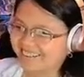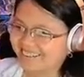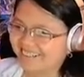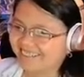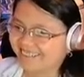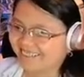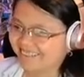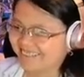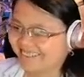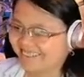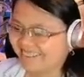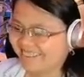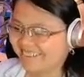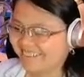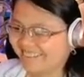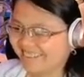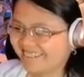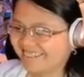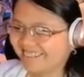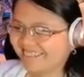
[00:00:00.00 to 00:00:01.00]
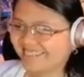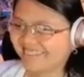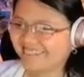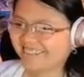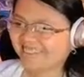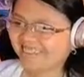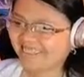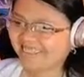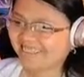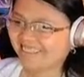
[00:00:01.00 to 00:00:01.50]

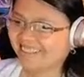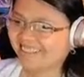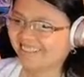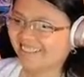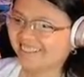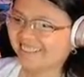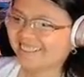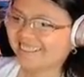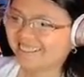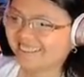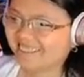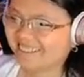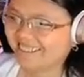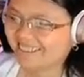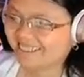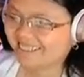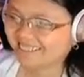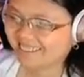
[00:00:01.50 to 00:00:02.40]
Nothing is said.